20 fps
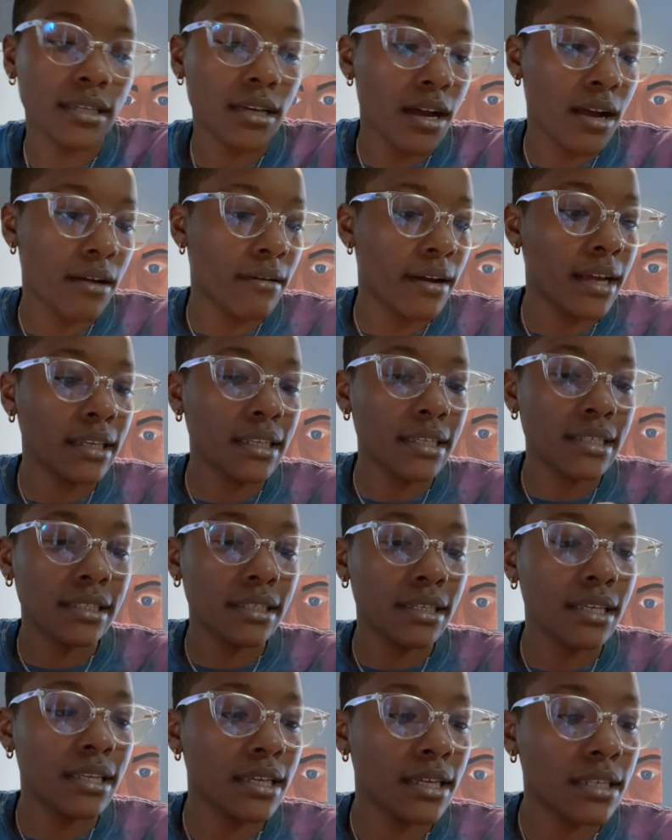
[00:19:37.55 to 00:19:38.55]
All right, let's
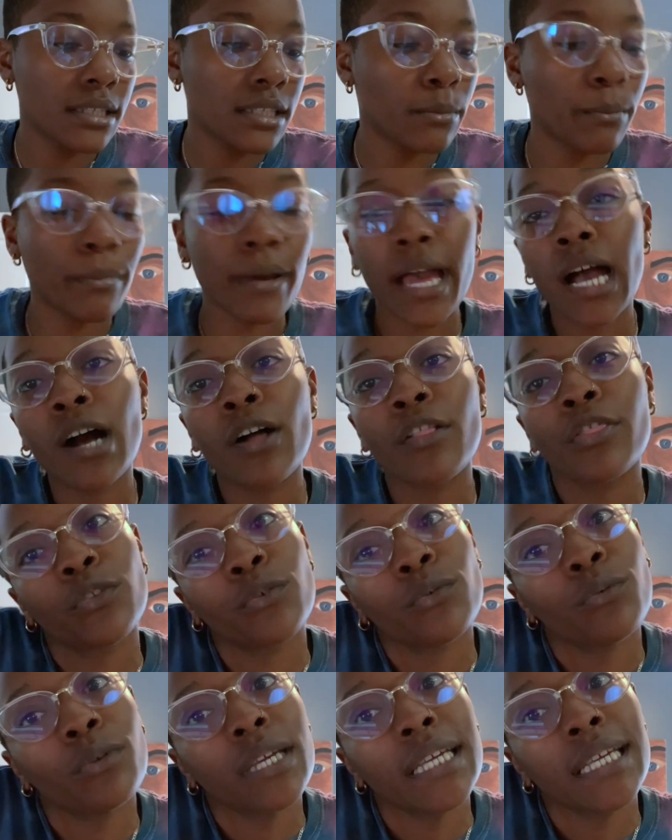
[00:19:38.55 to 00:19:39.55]
get into Power
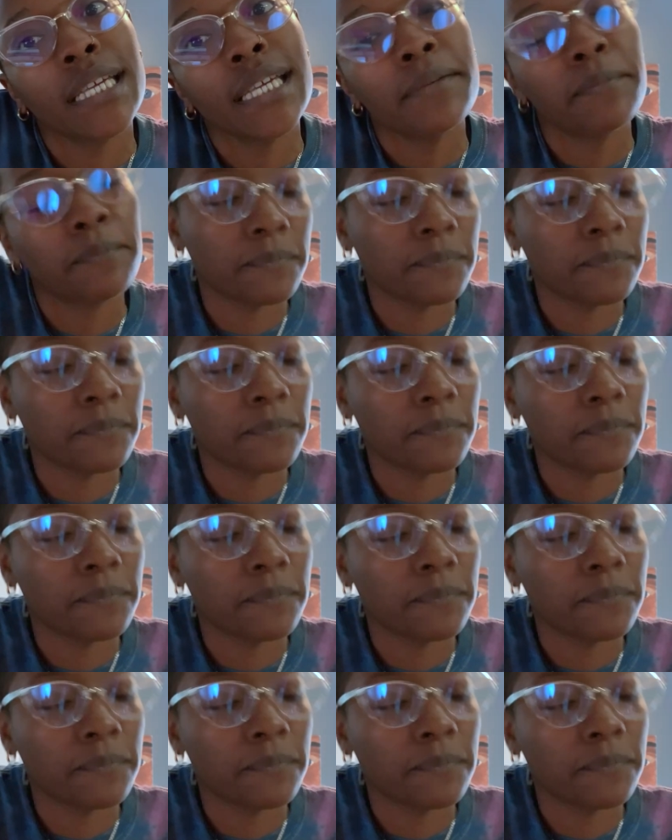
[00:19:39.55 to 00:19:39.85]
3.